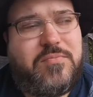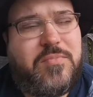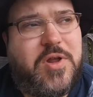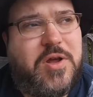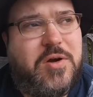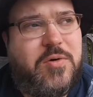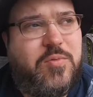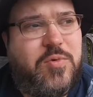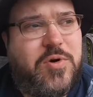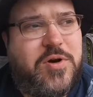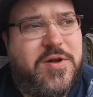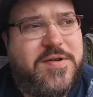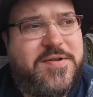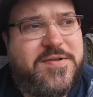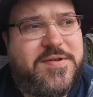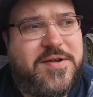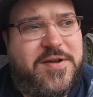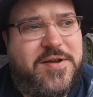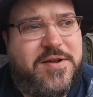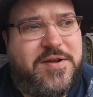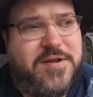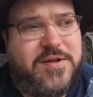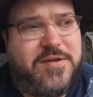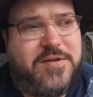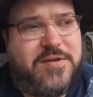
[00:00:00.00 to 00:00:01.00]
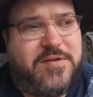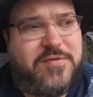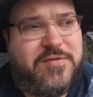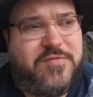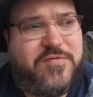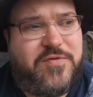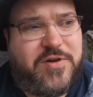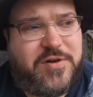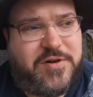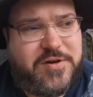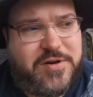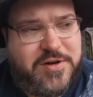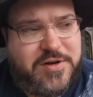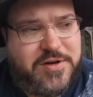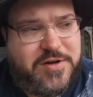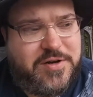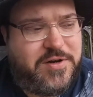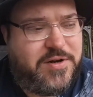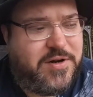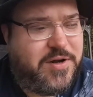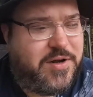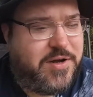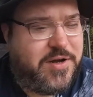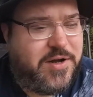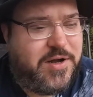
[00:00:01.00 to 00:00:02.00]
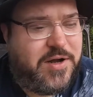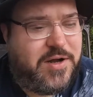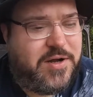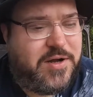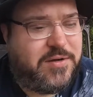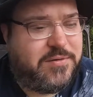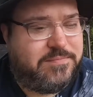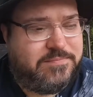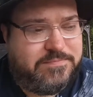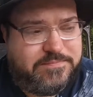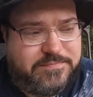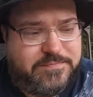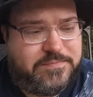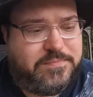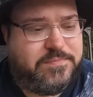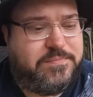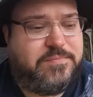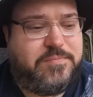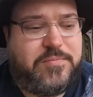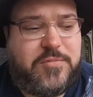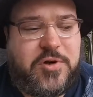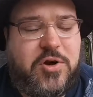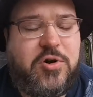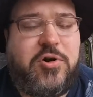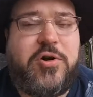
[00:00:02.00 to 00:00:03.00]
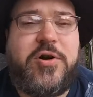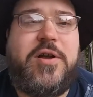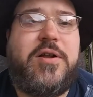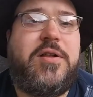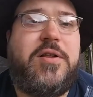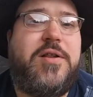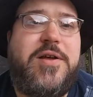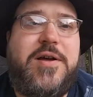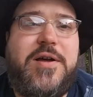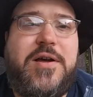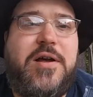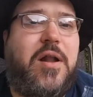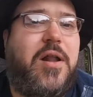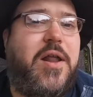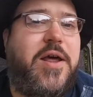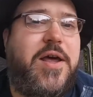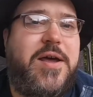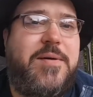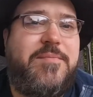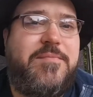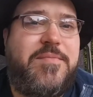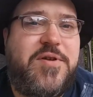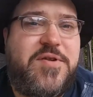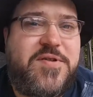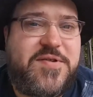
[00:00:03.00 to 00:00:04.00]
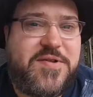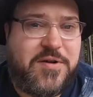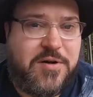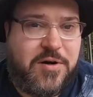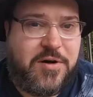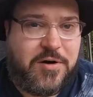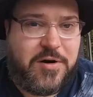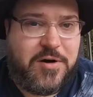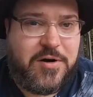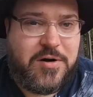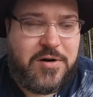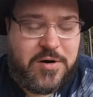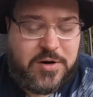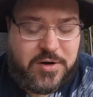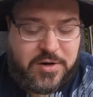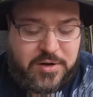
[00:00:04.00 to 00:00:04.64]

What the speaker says: was a very critically acclaimed cigar